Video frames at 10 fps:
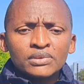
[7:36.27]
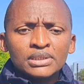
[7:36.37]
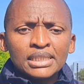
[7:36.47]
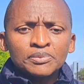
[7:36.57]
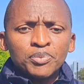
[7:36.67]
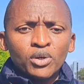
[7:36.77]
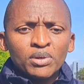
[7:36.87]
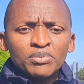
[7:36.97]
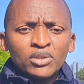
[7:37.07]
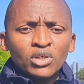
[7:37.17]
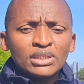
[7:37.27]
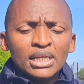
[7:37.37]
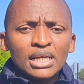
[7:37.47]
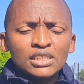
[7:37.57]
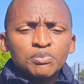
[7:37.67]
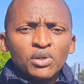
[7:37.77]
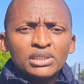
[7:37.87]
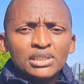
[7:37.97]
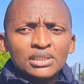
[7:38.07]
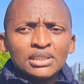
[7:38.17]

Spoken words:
just probably on the last point,